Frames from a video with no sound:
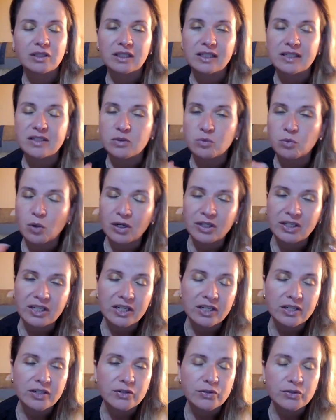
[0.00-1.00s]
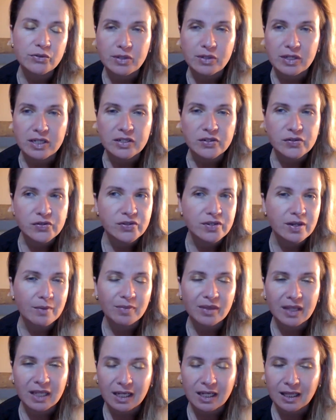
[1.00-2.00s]
at least 1 year, 2 years,
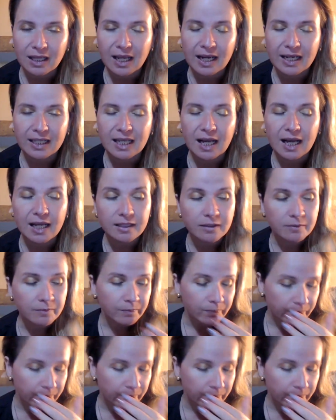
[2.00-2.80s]
something like that.